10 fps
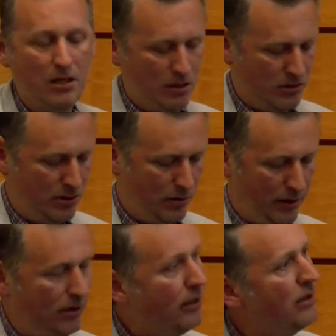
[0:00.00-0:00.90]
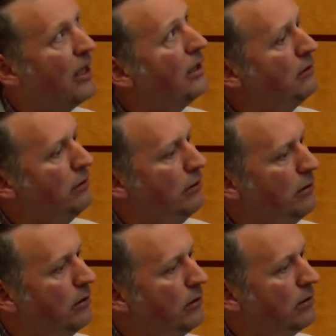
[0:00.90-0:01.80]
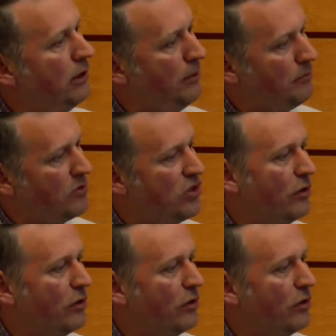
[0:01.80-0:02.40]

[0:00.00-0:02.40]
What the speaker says: So I think that, so